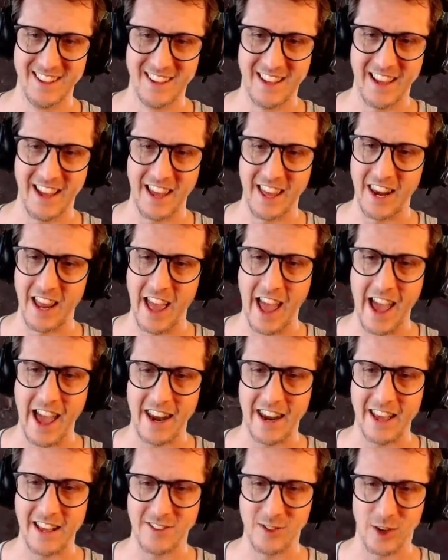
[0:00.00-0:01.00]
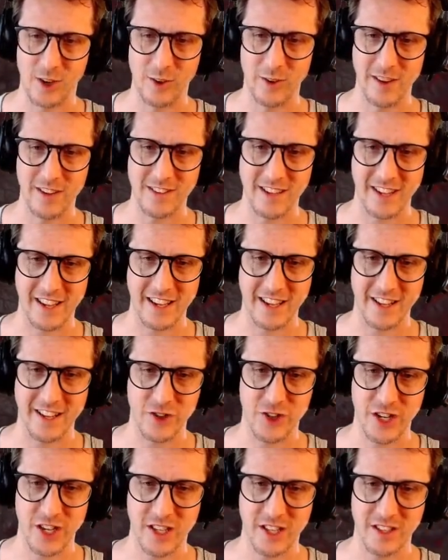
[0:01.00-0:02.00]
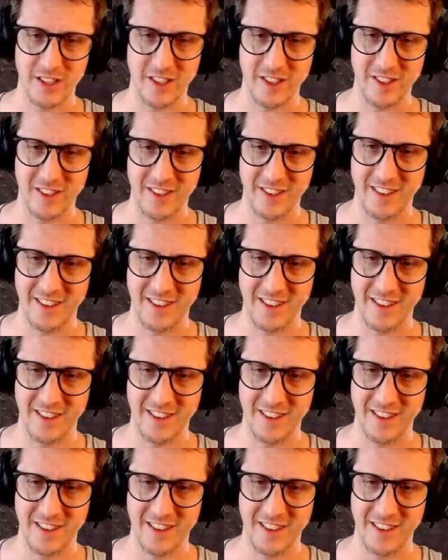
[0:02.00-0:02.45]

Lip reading: And as always, I get shit loot.